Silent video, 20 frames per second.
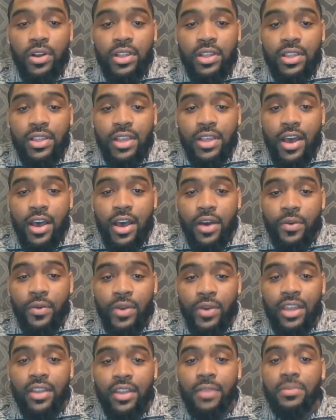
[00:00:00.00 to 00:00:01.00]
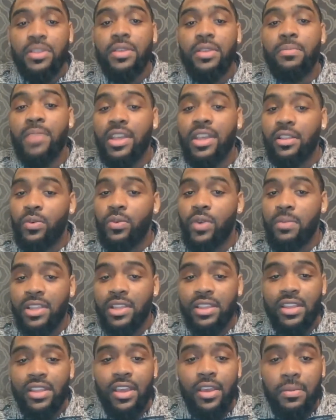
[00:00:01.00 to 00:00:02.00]
when it comes to men's and
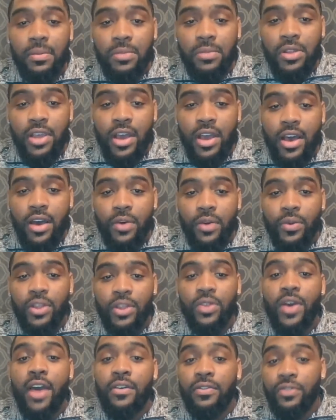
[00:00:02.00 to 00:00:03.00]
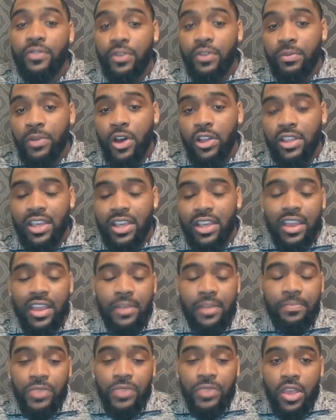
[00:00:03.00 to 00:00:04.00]
women's teams. We do have a football
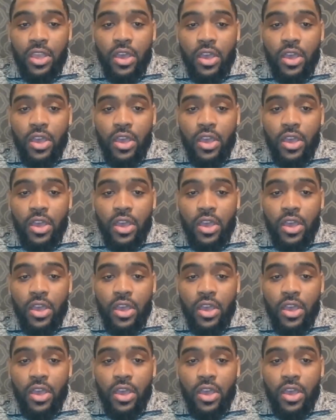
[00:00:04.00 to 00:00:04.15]
team.